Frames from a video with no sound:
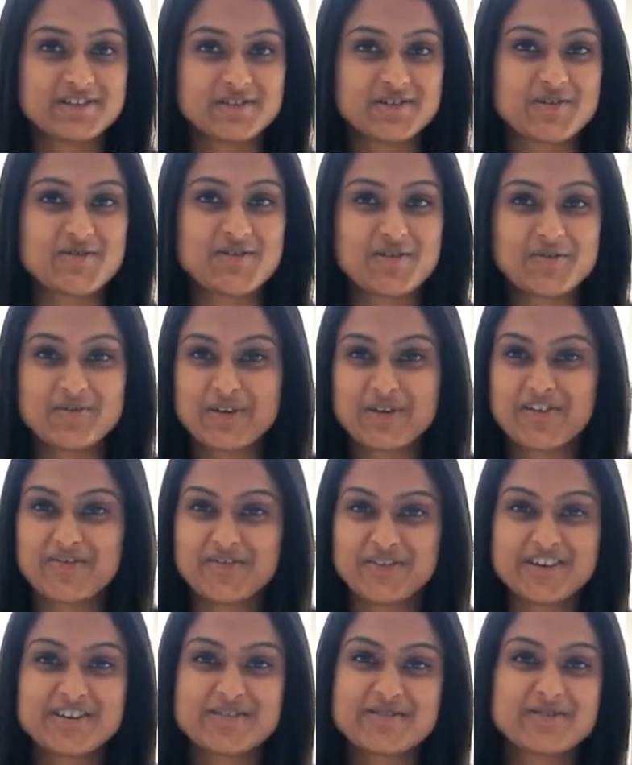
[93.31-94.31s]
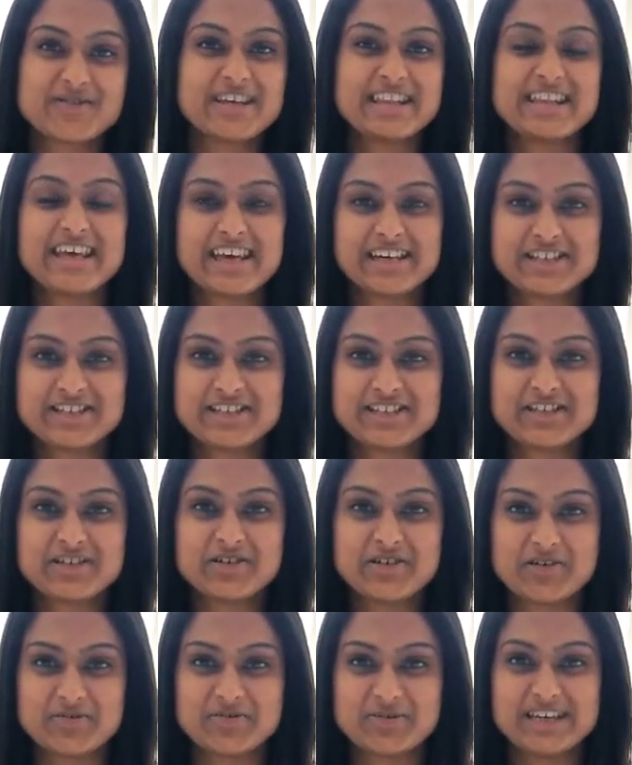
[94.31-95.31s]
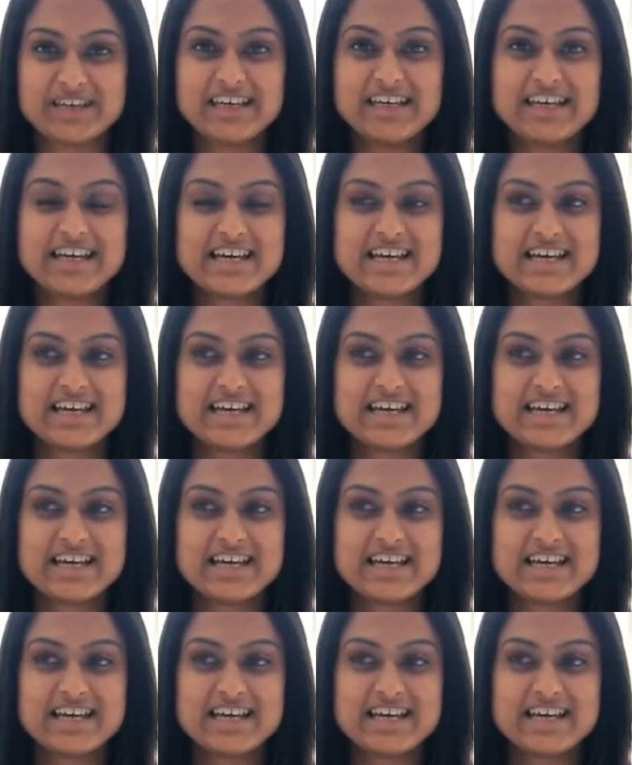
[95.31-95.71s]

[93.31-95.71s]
So on my first week, they actually got me